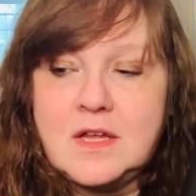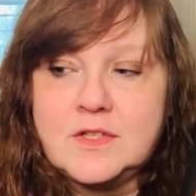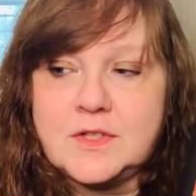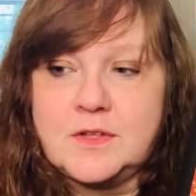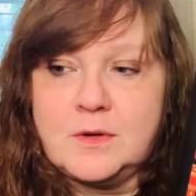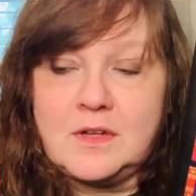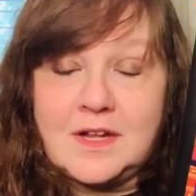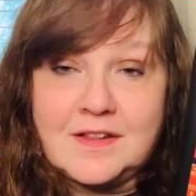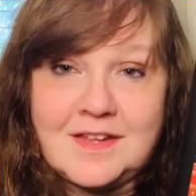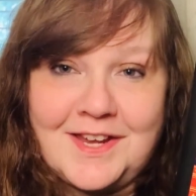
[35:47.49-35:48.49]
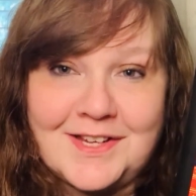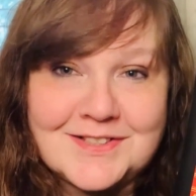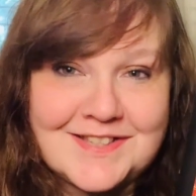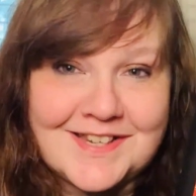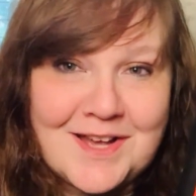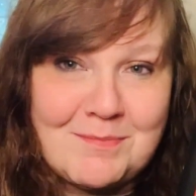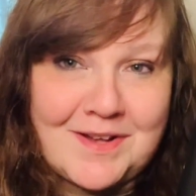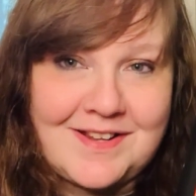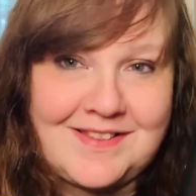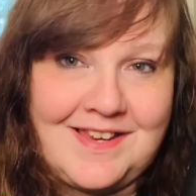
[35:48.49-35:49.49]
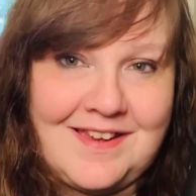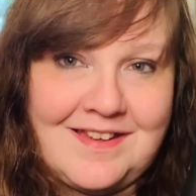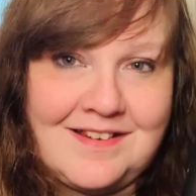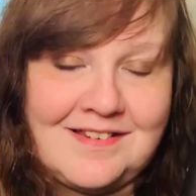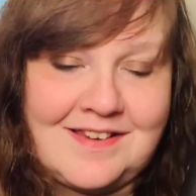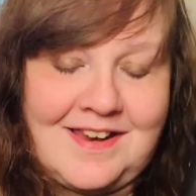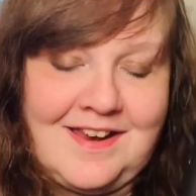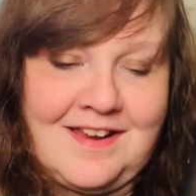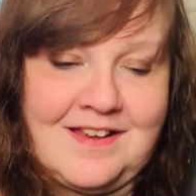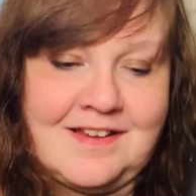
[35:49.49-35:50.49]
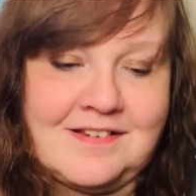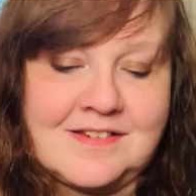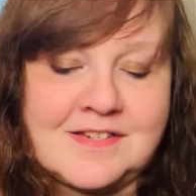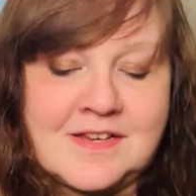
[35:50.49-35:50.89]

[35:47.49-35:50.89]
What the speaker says: So there are a lot of things that come out at the end, and